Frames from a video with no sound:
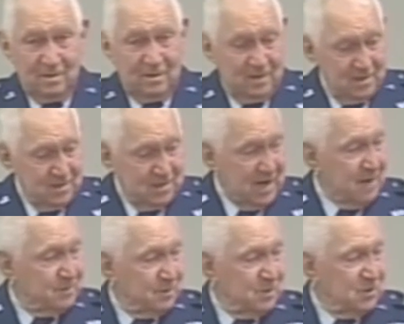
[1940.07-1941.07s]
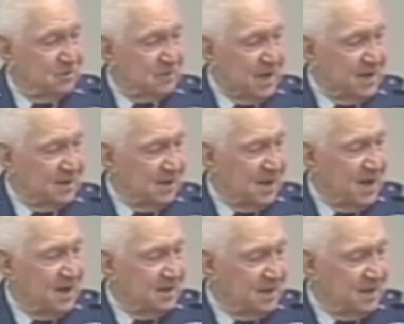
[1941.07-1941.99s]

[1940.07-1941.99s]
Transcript: And this Jap had moved down the line,